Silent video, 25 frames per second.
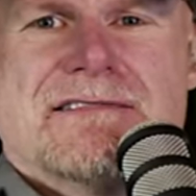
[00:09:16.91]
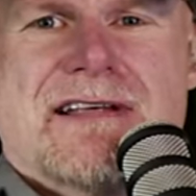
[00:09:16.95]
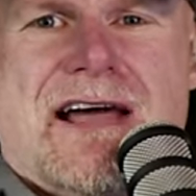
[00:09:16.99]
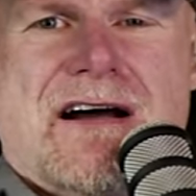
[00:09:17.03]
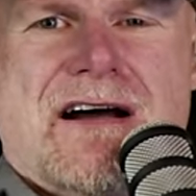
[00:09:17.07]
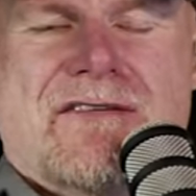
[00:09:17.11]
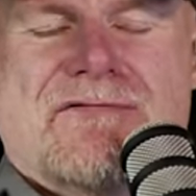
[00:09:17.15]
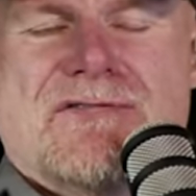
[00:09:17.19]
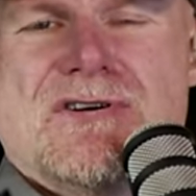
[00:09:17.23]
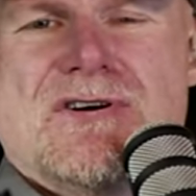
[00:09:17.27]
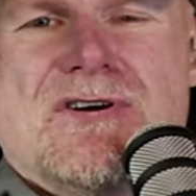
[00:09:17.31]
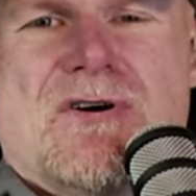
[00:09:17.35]

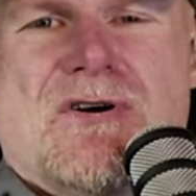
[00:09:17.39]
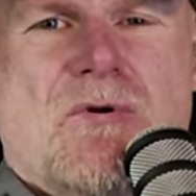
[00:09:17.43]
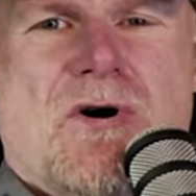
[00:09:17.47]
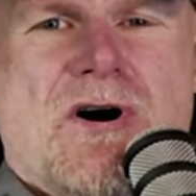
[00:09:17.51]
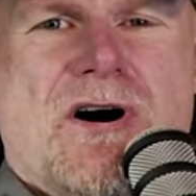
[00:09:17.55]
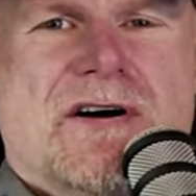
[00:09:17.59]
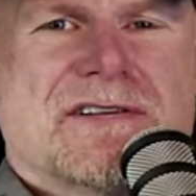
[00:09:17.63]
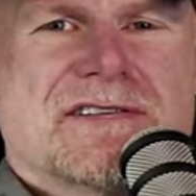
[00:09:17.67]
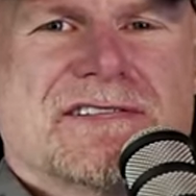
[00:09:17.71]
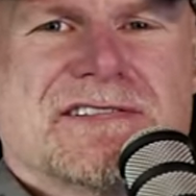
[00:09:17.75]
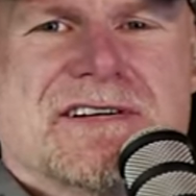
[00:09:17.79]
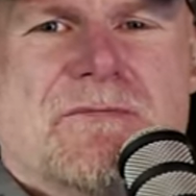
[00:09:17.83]
Now, if you go
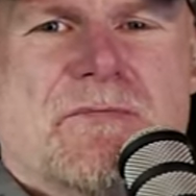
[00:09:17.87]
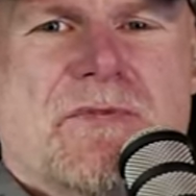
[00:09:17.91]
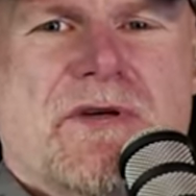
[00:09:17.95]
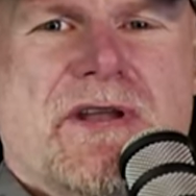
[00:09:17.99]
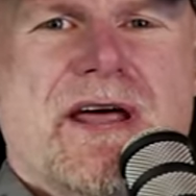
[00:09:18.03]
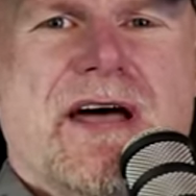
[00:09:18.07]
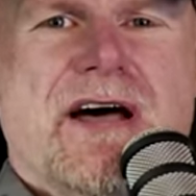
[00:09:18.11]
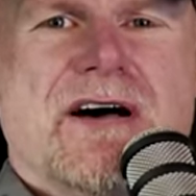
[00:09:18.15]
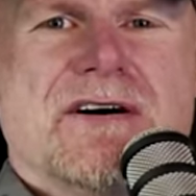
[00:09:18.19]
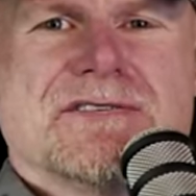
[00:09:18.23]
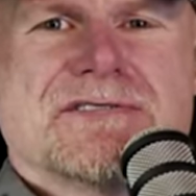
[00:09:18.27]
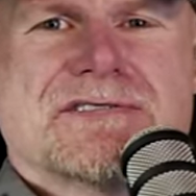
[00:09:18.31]
on to something
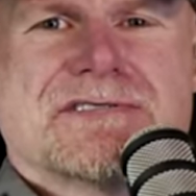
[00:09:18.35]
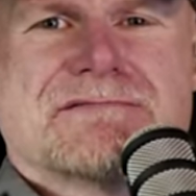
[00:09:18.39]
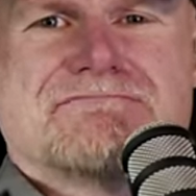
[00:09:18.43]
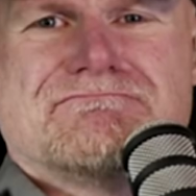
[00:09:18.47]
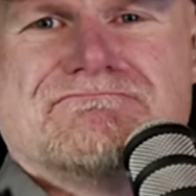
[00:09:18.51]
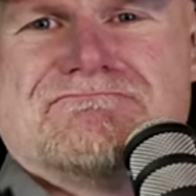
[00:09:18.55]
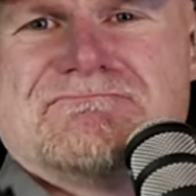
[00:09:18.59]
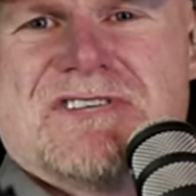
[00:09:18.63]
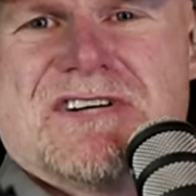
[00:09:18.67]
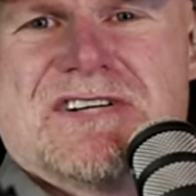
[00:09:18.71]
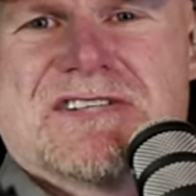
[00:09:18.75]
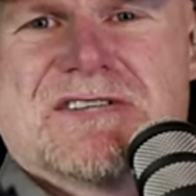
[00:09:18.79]
else,
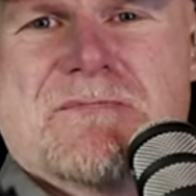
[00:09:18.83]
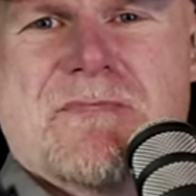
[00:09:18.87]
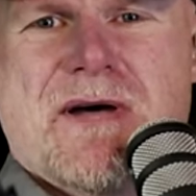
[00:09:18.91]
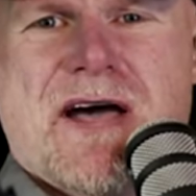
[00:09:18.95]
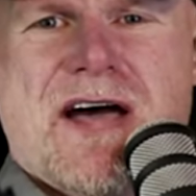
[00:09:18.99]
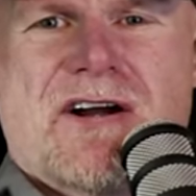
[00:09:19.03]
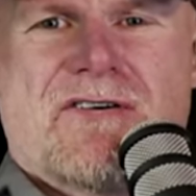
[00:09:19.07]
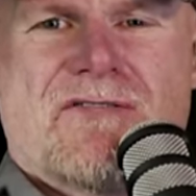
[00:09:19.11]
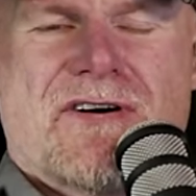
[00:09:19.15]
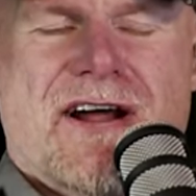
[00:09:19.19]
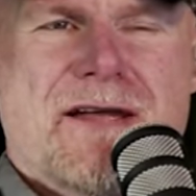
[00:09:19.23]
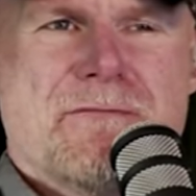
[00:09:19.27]
doesn't
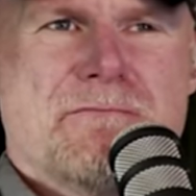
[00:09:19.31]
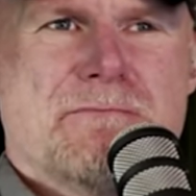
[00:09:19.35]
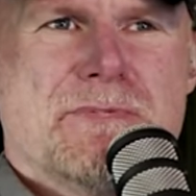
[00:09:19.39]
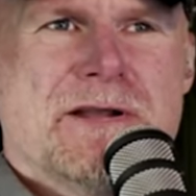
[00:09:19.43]
matter, right?